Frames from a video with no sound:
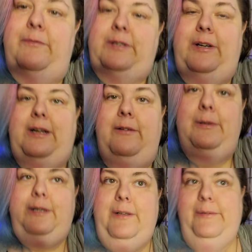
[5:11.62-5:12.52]
Figure out
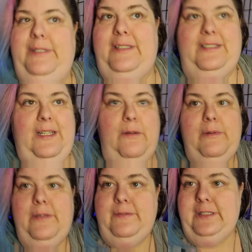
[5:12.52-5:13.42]
where to hold this because I don't
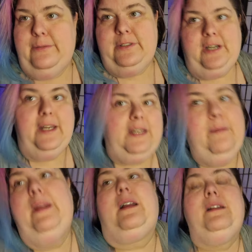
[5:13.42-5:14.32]
want to futz with trying to get
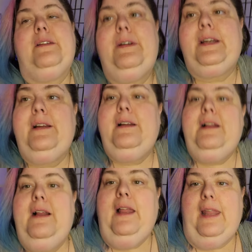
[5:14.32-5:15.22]
it back on the ring.
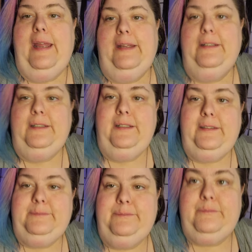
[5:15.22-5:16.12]
Like,
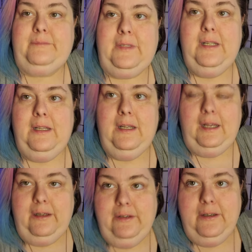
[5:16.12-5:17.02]

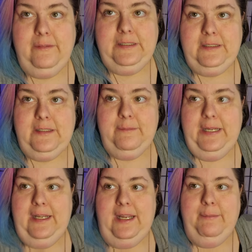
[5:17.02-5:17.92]
I don't know if this is going to
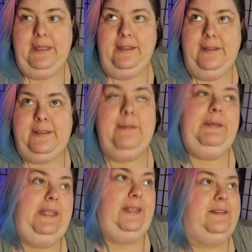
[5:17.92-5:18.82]
make eight minutes,
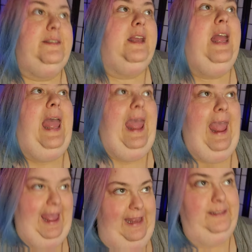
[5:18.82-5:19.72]
but yes,
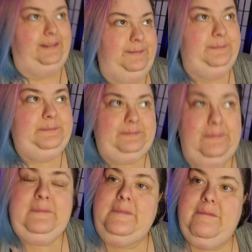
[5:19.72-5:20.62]
hat.
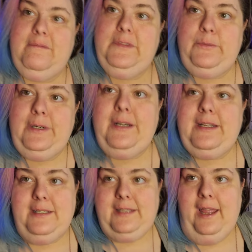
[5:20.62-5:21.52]
The word
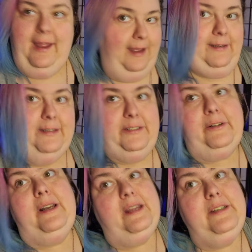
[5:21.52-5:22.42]
is hat that you
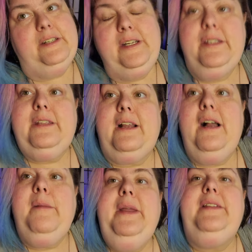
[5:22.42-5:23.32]
have got to enter into the
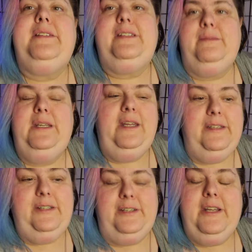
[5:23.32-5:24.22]
comments to be
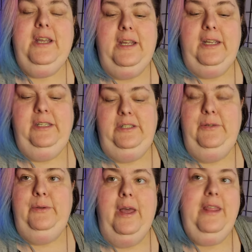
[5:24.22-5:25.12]
entered
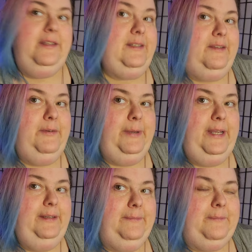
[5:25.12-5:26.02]
into this
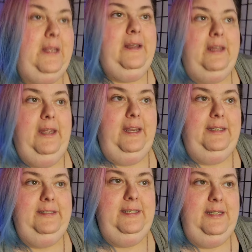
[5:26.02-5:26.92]
giveaway. It
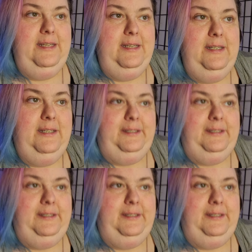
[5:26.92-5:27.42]
is in